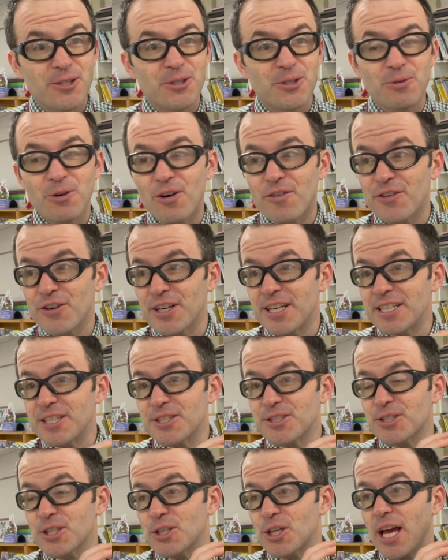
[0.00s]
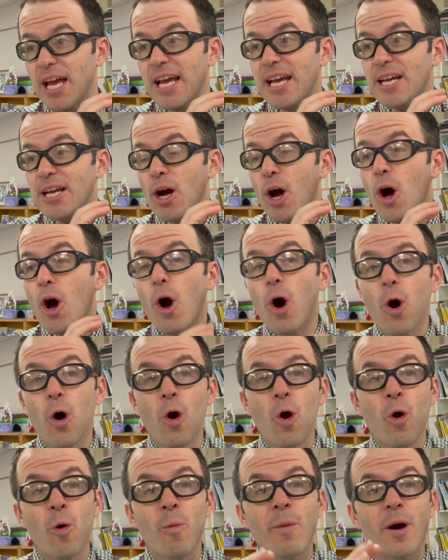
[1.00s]
Do Over is a
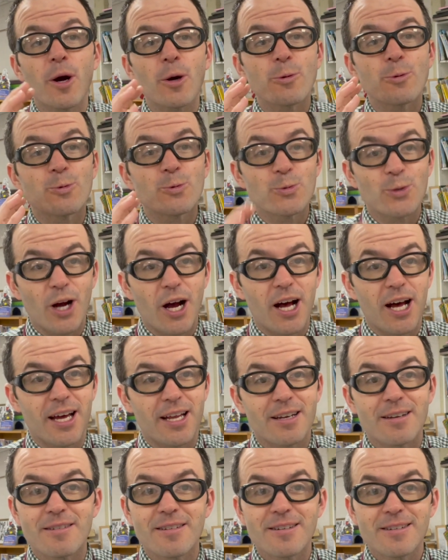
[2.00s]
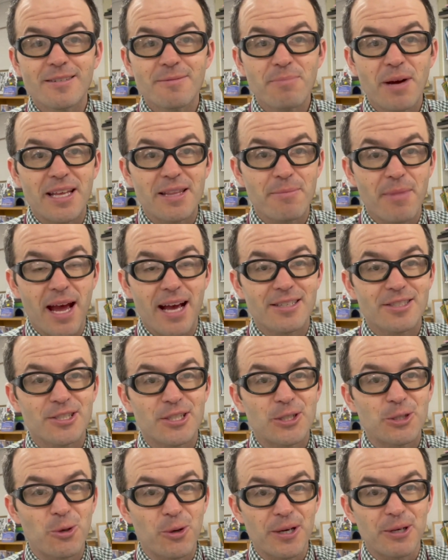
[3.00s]
home run by the
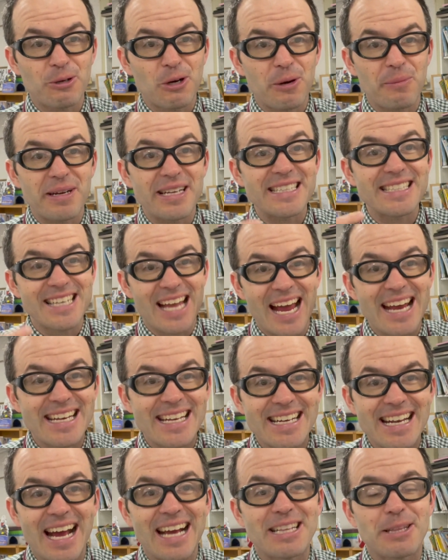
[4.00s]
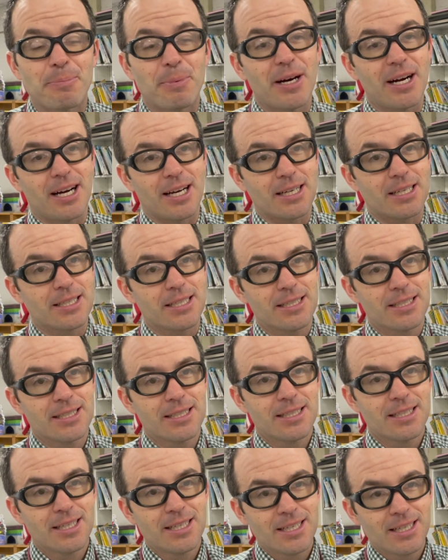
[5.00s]
master, Gordon Korman. His 99th book
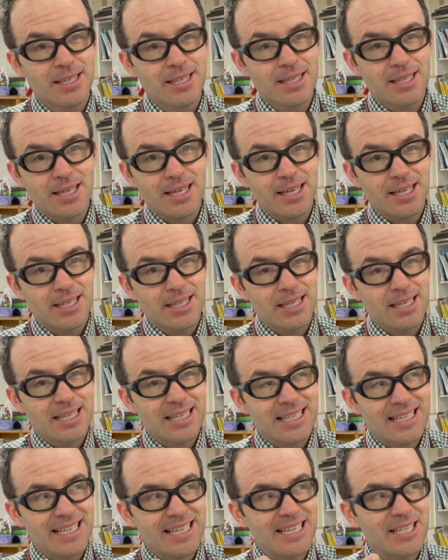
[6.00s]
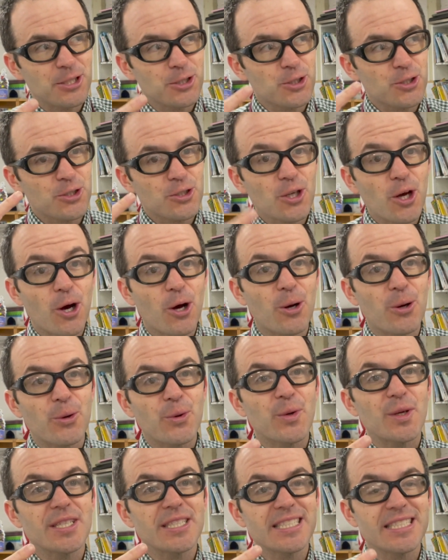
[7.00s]
is
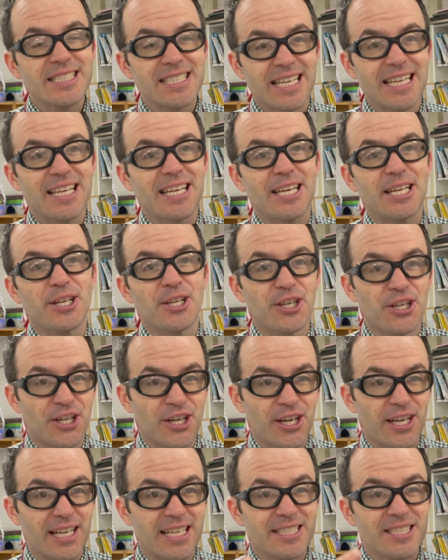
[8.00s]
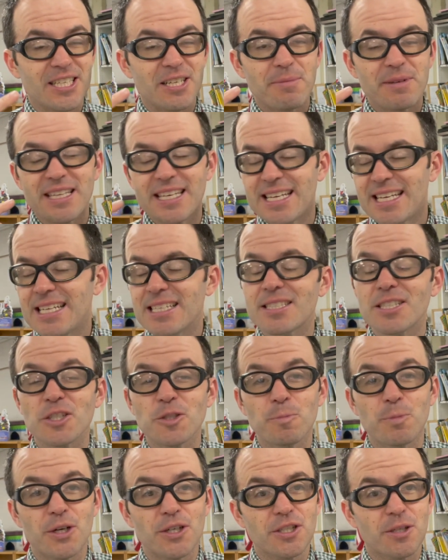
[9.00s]
so stinking good. It's going to be the
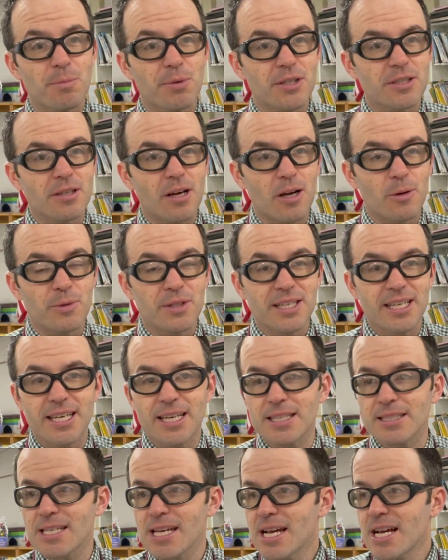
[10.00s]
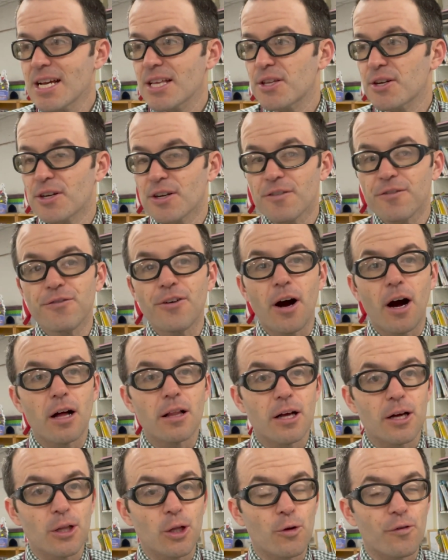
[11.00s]
easiest book to book talk with kids. They're going to fall
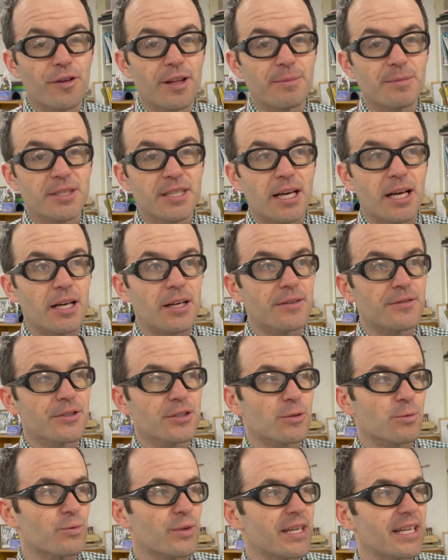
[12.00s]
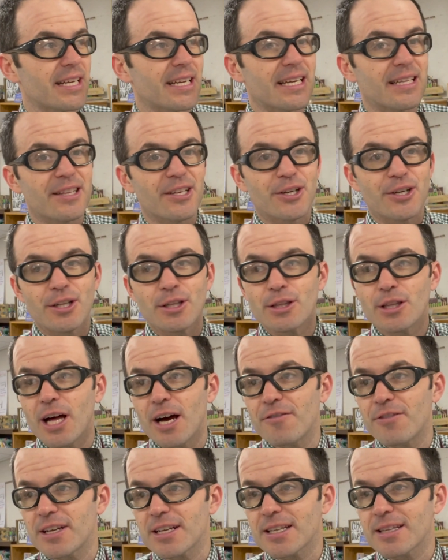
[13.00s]
all over themselves reading it. They're going to
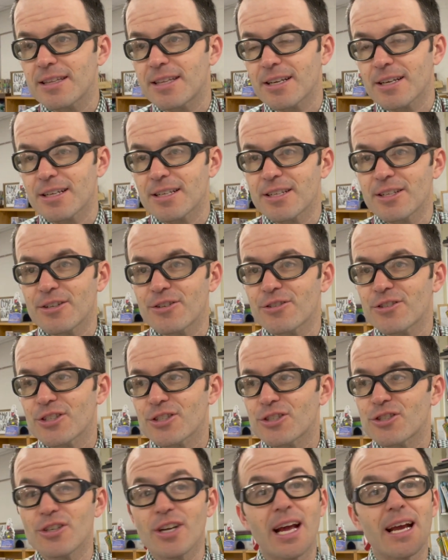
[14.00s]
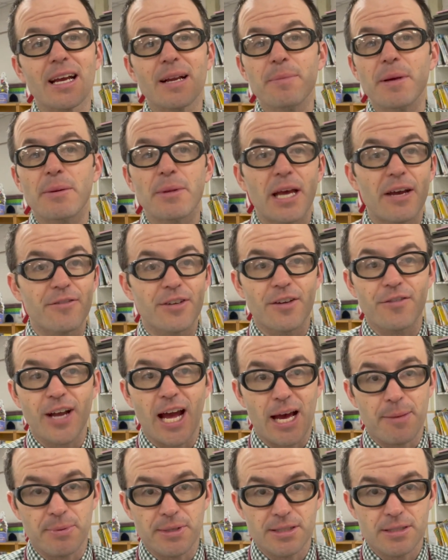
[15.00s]
love it. They're, they're just, you're not going to be able to have enough
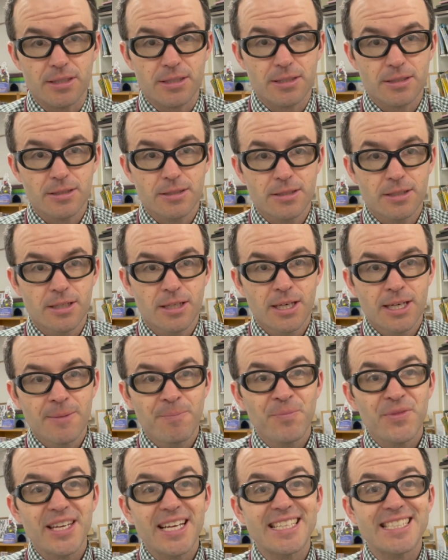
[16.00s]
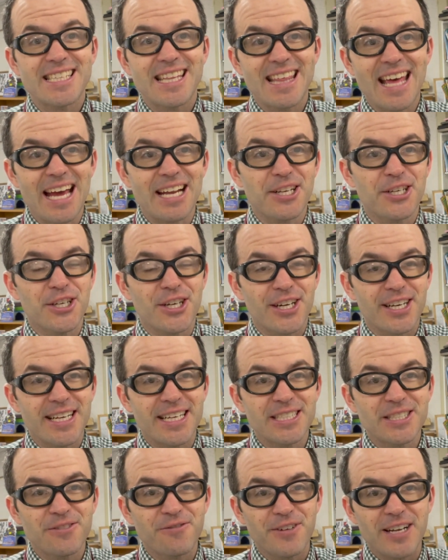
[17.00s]
copies. It's that good.
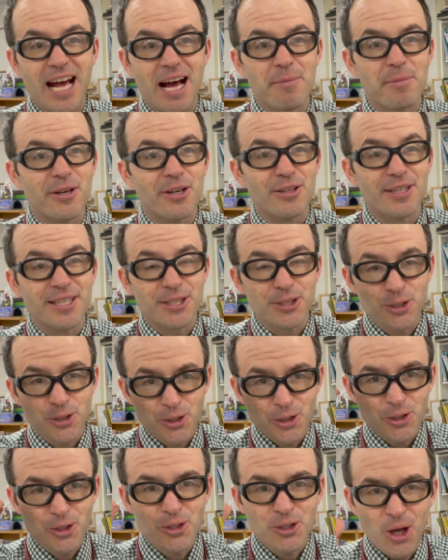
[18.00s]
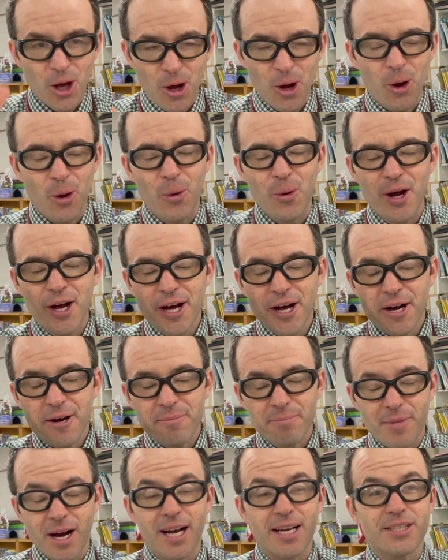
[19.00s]
It's phenomenal. It is so
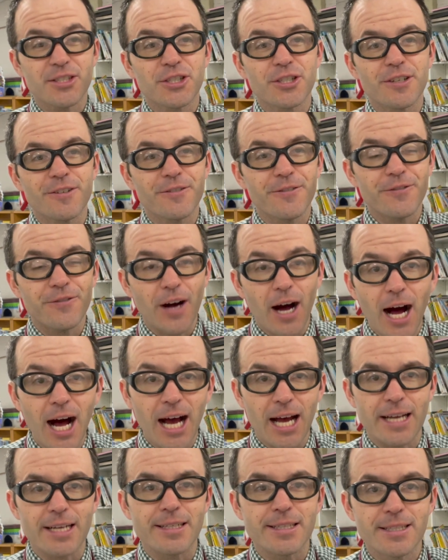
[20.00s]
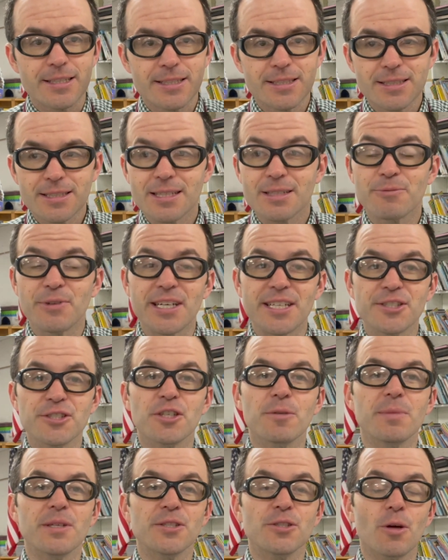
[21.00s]
much fun. Reading
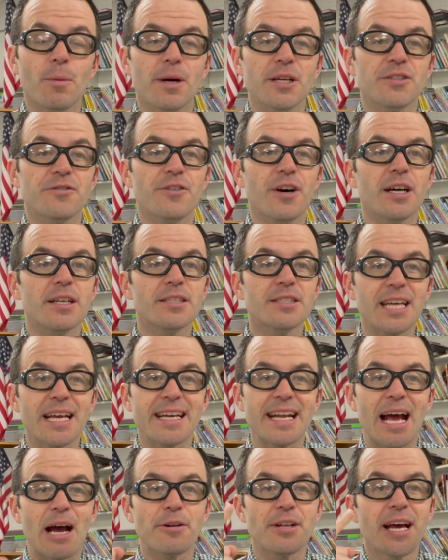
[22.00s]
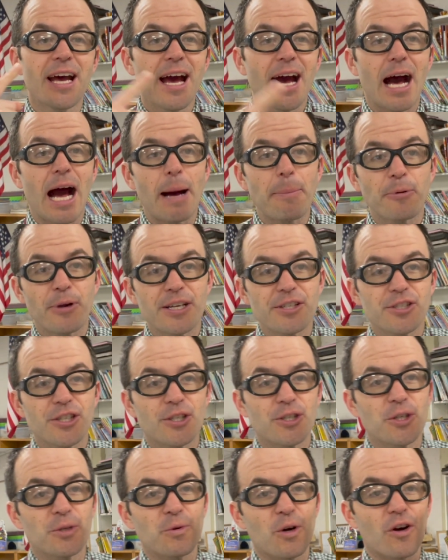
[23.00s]
should be so much fun. Check it out,
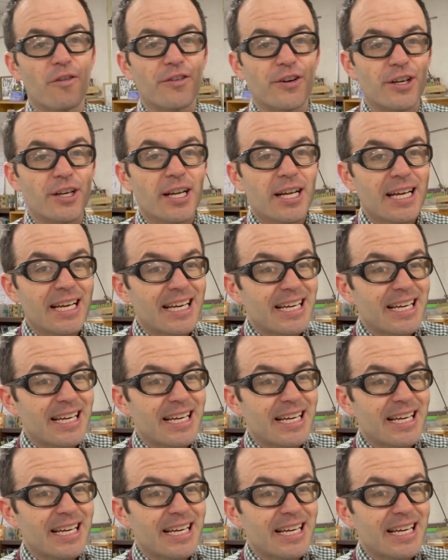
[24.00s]
Operation Do Over,